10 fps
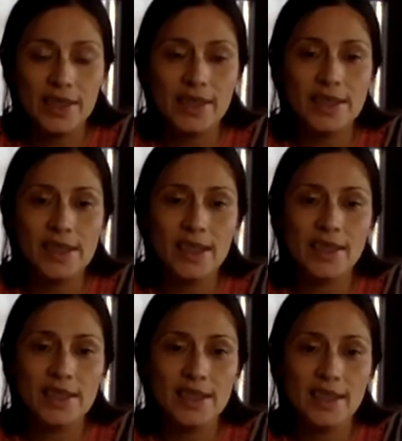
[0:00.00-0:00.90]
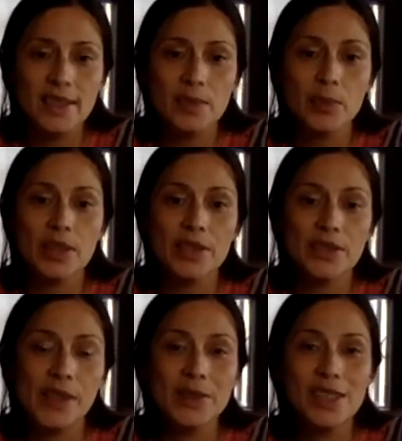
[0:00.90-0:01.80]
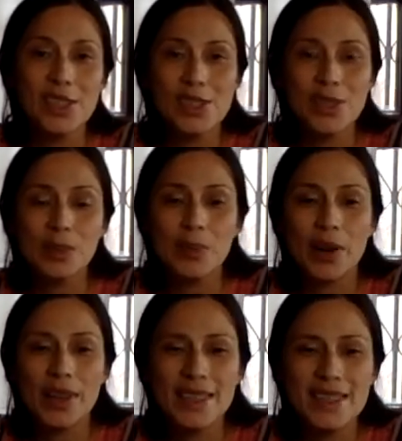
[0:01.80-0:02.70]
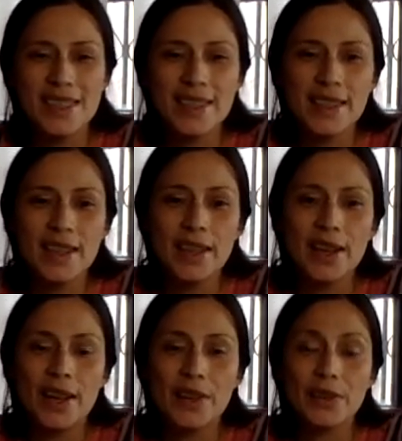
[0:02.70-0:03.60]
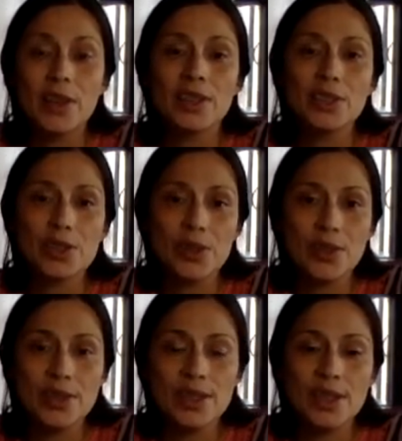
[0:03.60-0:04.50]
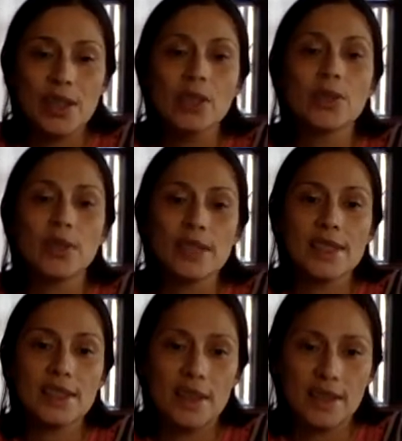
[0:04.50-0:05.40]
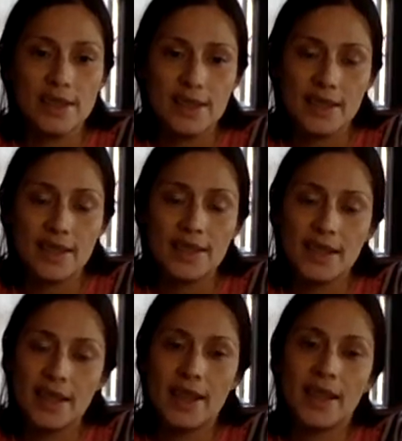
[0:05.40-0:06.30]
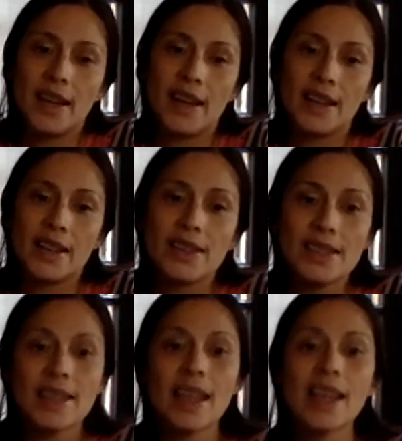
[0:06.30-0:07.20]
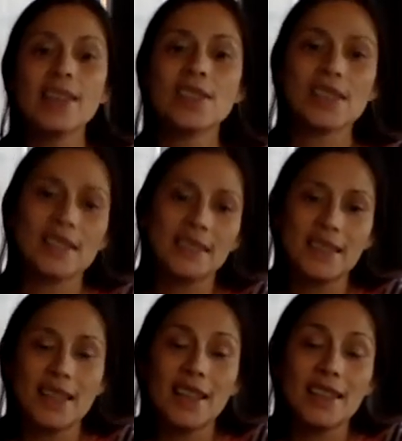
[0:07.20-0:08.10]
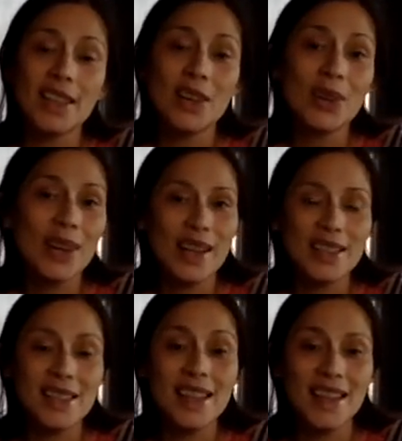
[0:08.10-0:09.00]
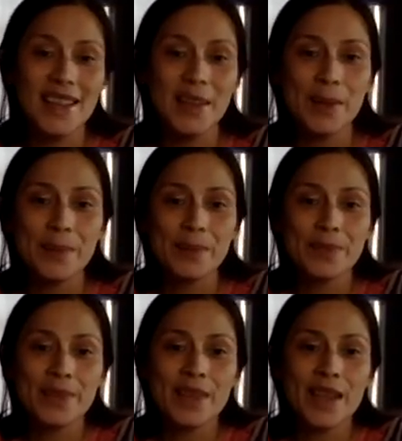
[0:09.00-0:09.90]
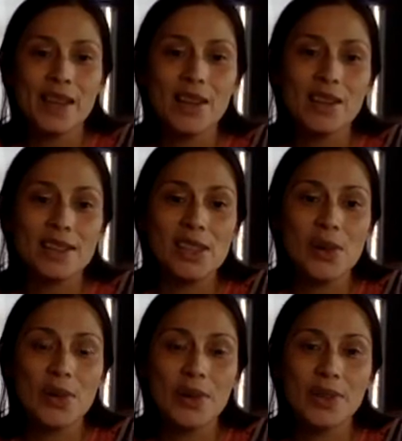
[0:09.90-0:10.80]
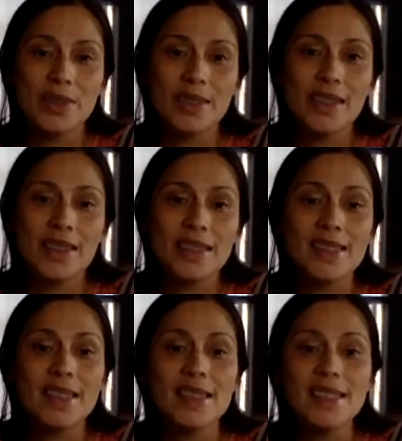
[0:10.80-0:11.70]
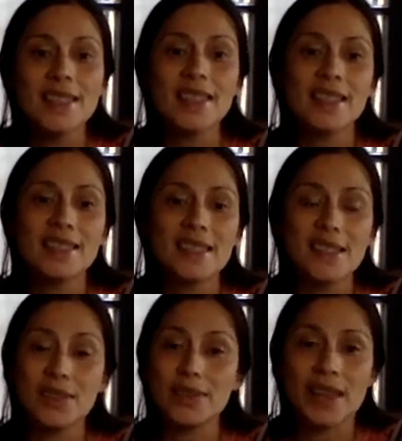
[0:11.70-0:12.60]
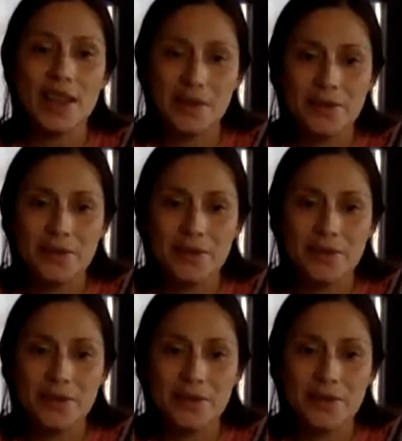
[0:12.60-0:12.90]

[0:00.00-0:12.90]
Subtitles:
in this continent, but a foundational part of cultures all across the continent. There is an ancient Tlatelolca saying that calls corn the sustenance of life.